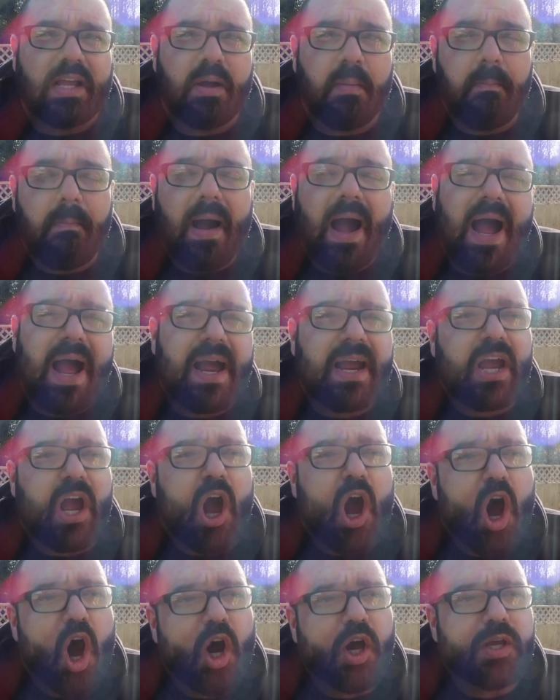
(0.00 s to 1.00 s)

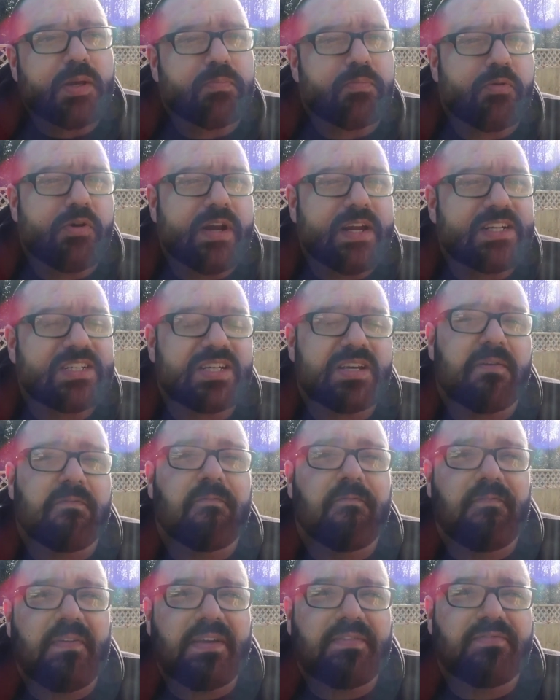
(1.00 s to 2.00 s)

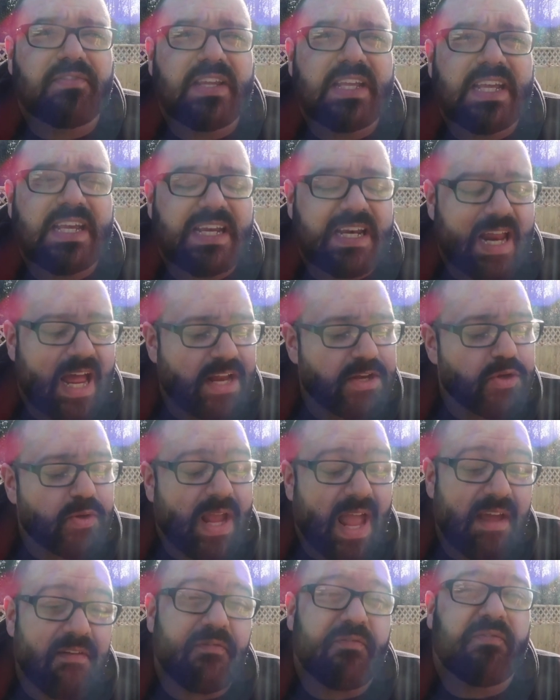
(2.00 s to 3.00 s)
HybridZ15, and you
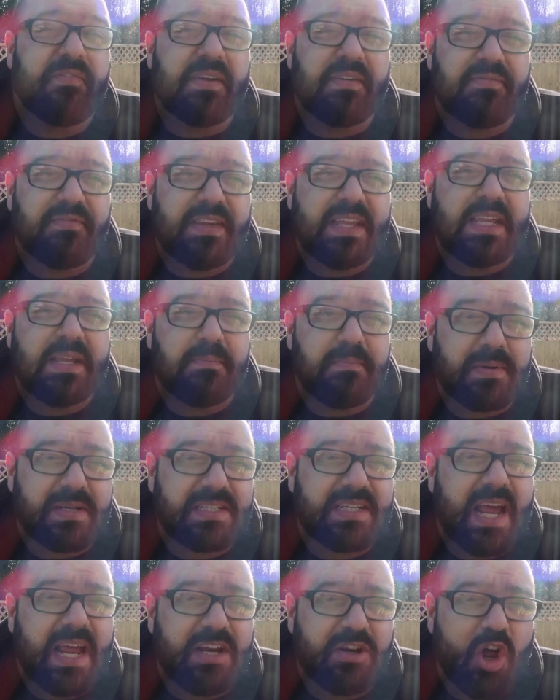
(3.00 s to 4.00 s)
get
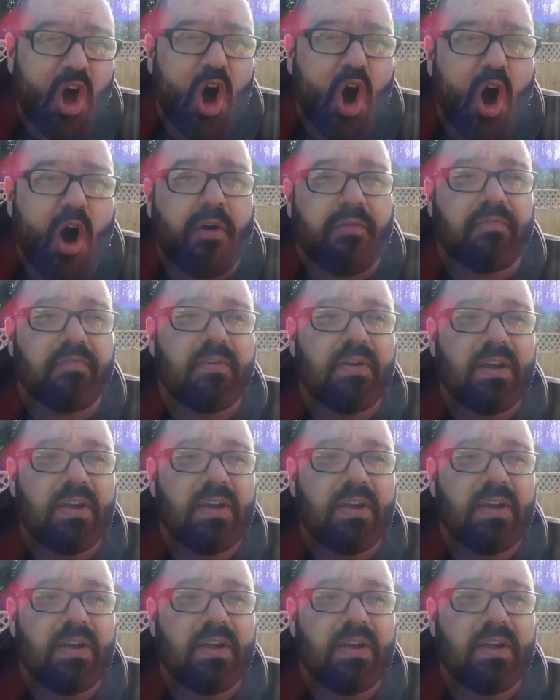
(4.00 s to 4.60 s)
15% off.